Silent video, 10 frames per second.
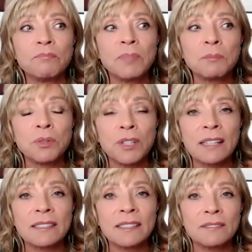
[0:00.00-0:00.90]
be
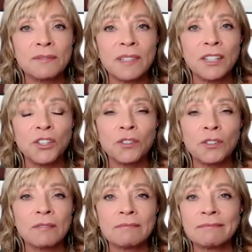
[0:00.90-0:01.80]
productive in
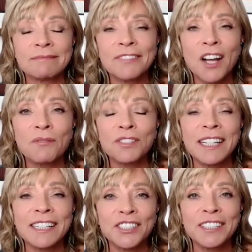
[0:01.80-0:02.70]
your
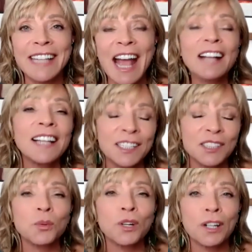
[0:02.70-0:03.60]
conversations, act like
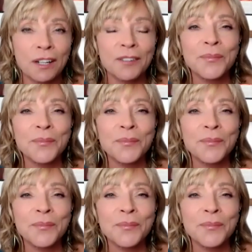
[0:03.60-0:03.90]
it's work.